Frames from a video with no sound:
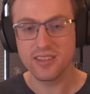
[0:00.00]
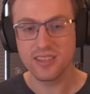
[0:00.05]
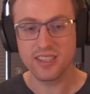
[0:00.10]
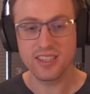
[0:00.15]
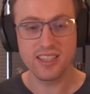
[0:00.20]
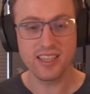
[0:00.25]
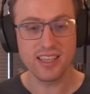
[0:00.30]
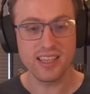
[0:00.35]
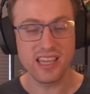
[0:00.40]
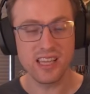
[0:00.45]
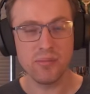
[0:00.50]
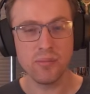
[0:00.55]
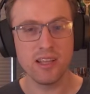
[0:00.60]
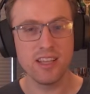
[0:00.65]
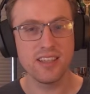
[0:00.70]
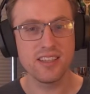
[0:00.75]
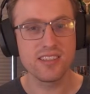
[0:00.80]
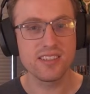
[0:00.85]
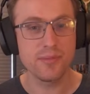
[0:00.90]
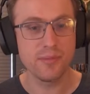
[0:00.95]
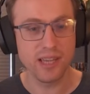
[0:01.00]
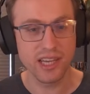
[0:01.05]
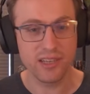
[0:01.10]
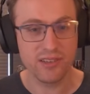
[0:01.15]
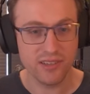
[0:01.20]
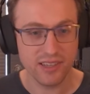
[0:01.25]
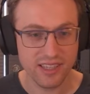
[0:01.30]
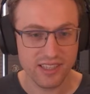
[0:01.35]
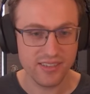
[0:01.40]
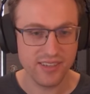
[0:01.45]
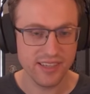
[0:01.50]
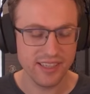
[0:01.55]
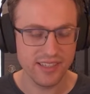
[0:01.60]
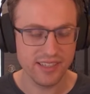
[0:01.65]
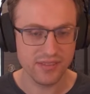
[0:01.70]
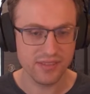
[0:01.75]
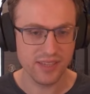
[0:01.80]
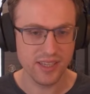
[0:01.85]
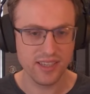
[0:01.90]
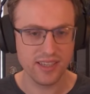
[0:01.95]
Because yeah, you can play it in some aggro decks,
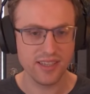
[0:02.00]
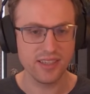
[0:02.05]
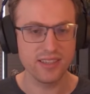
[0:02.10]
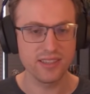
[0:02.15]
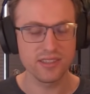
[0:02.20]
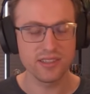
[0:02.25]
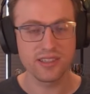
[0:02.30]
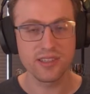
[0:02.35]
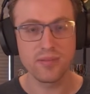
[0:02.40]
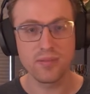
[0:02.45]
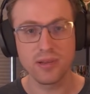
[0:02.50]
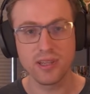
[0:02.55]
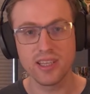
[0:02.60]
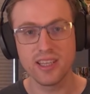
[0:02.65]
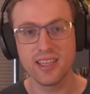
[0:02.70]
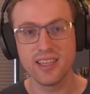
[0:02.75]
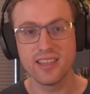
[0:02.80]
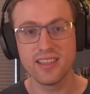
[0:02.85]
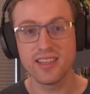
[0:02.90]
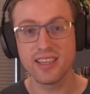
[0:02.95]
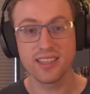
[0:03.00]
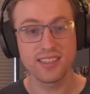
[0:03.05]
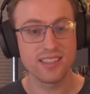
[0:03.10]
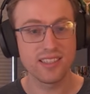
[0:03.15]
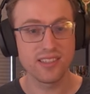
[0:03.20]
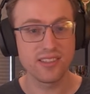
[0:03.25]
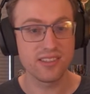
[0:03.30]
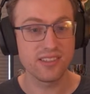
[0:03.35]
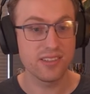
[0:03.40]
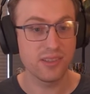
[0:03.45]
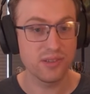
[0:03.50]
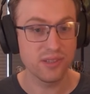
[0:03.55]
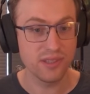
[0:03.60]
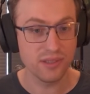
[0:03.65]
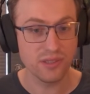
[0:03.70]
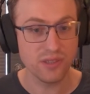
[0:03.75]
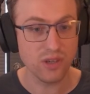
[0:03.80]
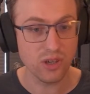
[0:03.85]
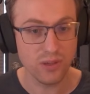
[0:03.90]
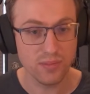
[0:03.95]
right? I think it'll see play in decks that just don't
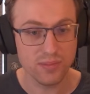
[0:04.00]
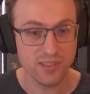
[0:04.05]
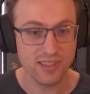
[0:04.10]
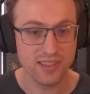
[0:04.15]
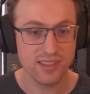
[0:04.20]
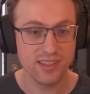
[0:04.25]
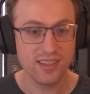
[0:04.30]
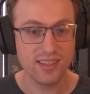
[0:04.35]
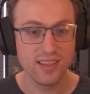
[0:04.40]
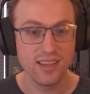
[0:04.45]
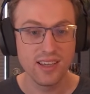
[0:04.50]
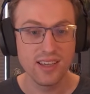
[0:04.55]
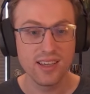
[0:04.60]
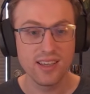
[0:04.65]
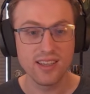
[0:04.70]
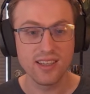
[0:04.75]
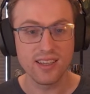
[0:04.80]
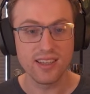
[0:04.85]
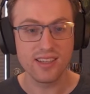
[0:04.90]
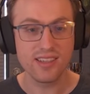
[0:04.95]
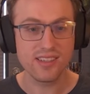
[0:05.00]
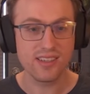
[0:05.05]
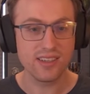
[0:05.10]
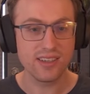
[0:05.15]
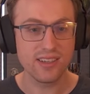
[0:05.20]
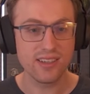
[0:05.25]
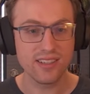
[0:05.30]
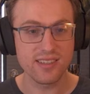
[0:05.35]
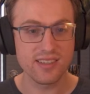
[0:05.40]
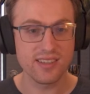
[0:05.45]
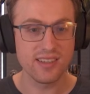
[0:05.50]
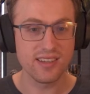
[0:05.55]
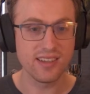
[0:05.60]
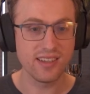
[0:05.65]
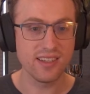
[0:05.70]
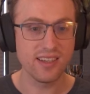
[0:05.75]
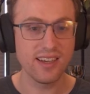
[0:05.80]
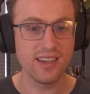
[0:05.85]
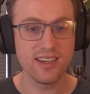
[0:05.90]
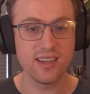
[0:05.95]
use corpses. And this card is
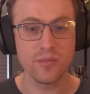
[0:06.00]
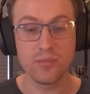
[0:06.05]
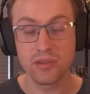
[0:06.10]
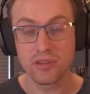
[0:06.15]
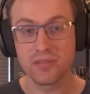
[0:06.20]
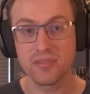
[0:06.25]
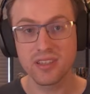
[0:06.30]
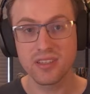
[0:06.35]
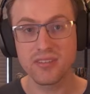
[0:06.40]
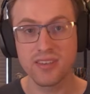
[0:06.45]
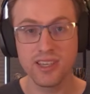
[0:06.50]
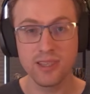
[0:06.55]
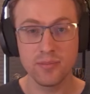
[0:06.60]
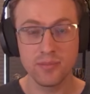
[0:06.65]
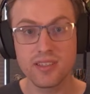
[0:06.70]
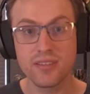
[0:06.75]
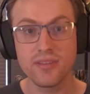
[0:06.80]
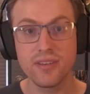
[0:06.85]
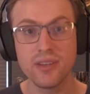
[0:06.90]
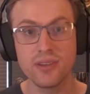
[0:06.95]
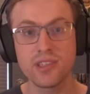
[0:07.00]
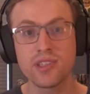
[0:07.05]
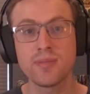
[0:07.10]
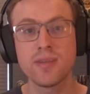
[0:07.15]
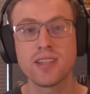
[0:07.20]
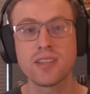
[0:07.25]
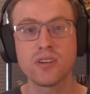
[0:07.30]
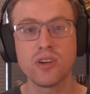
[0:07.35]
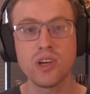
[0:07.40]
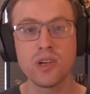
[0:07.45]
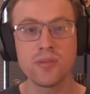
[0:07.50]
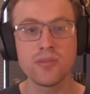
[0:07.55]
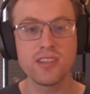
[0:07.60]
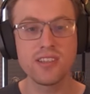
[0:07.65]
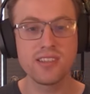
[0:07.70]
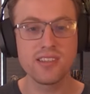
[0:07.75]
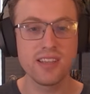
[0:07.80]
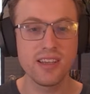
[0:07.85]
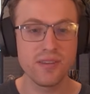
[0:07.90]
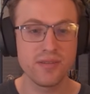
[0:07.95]
kind of perfect, right? Because if you don't spend
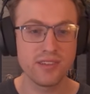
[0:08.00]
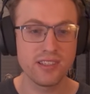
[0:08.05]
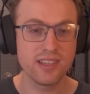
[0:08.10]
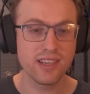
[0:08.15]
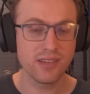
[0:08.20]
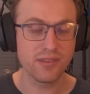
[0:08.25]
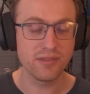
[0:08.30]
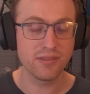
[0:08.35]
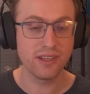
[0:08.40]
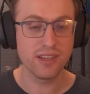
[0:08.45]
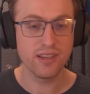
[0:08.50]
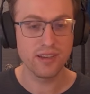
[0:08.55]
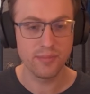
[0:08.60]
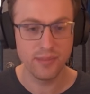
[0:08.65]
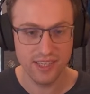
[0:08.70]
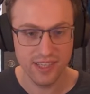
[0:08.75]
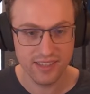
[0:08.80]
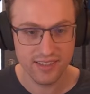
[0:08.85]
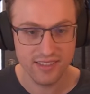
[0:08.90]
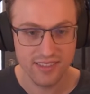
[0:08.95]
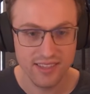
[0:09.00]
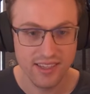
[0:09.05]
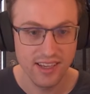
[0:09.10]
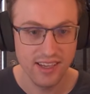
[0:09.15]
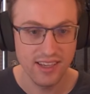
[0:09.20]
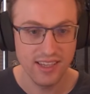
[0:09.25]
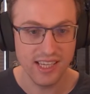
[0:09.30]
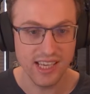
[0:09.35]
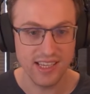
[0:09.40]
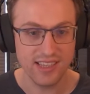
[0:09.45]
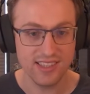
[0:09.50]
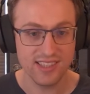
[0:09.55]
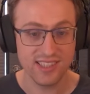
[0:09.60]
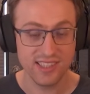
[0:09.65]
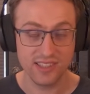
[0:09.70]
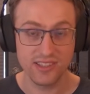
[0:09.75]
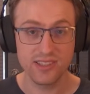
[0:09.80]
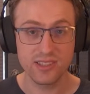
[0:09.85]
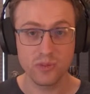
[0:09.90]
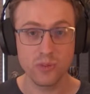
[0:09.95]
corpses, you have a deck with a lot of minions. Yeah,
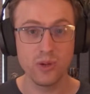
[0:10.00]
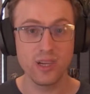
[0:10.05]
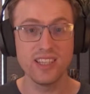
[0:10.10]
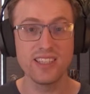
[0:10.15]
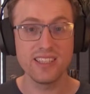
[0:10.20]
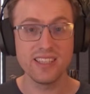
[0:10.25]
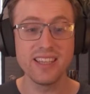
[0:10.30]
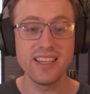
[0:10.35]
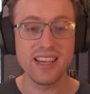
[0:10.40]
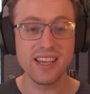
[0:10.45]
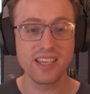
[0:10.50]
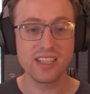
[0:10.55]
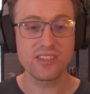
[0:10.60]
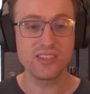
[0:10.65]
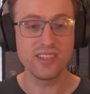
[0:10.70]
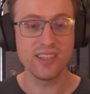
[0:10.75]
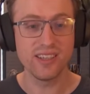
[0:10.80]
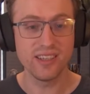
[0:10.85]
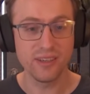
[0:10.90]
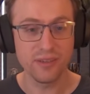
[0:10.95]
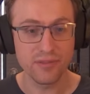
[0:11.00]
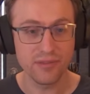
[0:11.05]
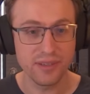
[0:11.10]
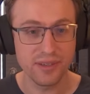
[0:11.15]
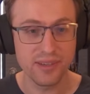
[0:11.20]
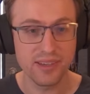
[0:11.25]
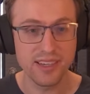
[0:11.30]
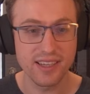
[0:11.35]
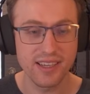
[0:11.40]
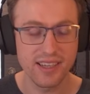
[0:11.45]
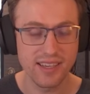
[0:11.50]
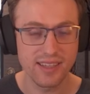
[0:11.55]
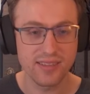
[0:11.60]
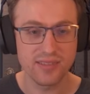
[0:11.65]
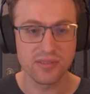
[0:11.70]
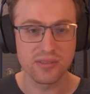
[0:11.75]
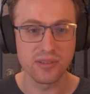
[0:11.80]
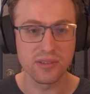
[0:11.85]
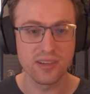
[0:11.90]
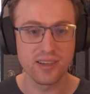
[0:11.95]
there's just 20 extra health you can
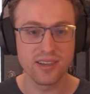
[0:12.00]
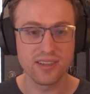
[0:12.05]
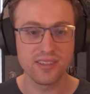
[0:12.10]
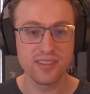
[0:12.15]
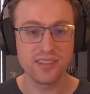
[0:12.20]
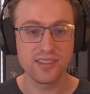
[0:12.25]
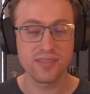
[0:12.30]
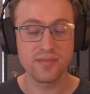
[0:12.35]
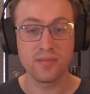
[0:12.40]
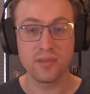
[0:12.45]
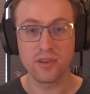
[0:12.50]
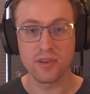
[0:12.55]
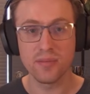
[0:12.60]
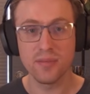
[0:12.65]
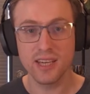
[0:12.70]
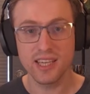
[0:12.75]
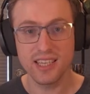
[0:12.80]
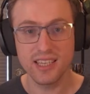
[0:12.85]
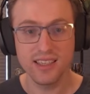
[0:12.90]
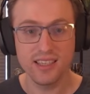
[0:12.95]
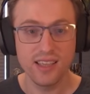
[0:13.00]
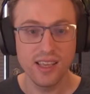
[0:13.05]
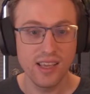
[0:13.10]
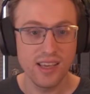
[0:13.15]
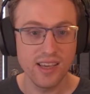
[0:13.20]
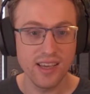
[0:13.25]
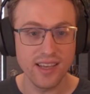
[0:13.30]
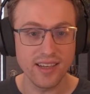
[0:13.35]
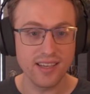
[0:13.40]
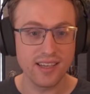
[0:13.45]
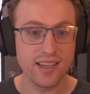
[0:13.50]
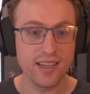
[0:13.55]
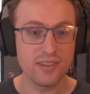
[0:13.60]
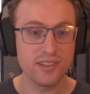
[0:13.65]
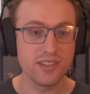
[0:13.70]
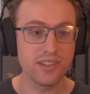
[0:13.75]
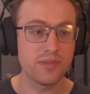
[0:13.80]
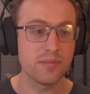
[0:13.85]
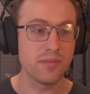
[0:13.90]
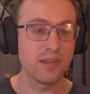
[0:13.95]
get for just 4 mana. And it
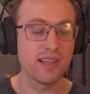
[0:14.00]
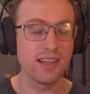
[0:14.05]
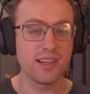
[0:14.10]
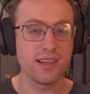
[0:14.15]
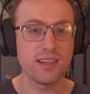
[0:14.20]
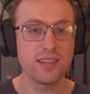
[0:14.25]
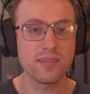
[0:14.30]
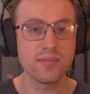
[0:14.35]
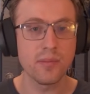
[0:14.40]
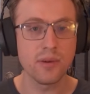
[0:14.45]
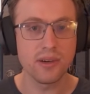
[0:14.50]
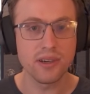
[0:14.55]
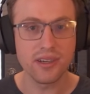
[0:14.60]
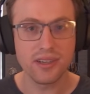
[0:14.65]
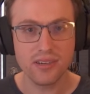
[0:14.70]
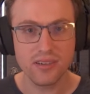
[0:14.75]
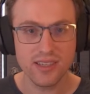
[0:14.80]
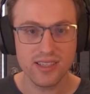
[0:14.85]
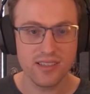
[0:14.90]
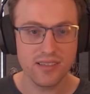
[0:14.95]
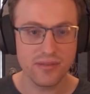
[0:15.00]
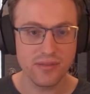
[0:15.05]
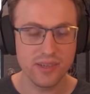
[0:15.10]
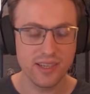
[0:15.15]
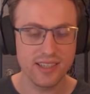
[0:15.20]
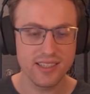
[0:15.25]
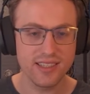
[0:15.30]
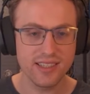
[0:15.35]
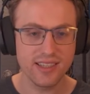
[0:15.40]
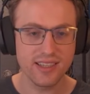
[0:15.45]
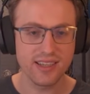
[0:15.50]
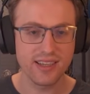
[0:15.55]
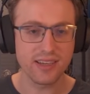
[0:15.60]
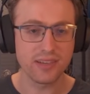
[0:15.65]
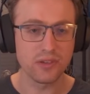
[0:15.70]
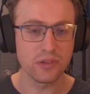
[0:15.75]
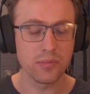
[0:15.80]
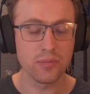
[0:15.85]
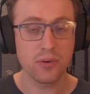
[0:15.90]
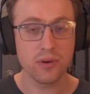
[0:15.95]
allows you to play a lot more aggressive, right? You can
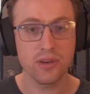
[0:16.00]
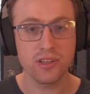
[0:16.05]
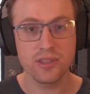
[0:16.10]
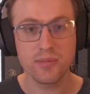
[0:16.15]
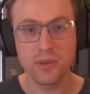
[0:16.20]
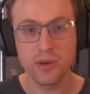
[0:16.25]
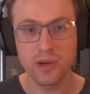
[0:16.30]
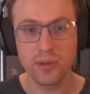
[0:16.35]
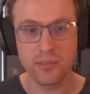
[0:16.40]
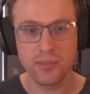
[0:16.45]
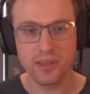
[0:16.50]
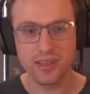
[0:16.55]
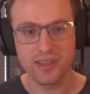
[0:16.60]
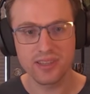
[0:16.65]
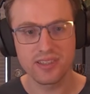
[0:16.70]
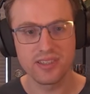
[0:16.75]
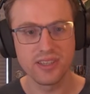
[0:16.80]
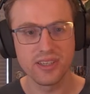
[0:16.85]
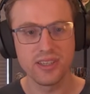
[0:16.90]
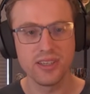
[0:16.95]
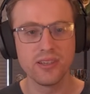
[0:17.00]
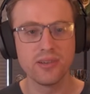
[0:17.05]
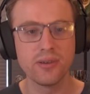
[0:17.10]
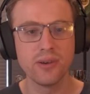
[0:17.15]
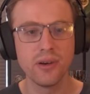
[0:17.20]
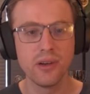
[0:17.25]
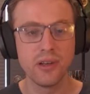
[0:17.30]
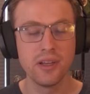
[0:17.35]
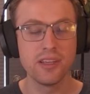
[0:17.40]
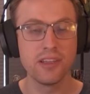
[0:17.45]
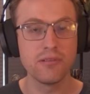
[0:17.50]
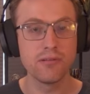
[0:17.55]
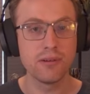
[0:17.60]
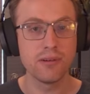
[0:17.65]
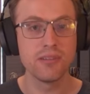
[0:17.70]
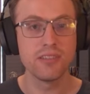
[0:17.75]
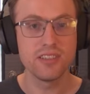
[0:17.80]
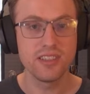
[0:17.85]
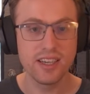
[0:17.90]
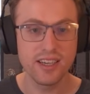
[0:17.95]
ignore boards more because you know you
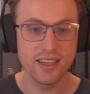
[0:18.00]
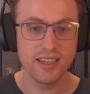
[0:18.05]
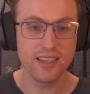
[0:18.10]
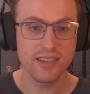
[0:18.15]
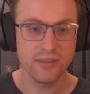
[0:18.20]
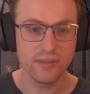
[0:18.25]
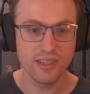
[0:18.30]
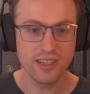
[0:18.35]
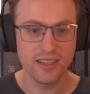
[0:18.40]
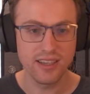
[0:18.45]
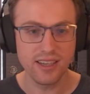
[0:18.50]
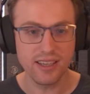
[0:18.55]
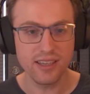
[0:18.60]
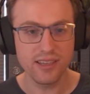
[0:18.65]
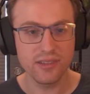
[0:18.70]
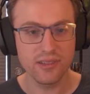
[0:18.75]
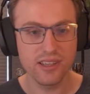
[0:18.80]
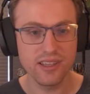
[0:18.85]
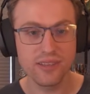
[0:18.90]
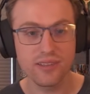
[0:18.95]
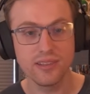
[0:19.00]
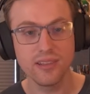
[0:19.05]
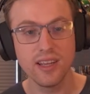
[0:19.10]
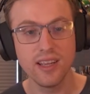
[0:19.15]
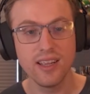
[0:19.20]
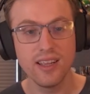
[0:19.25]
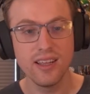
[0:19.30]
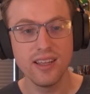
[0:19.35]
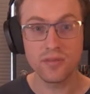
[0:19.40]
won't die when they kill you.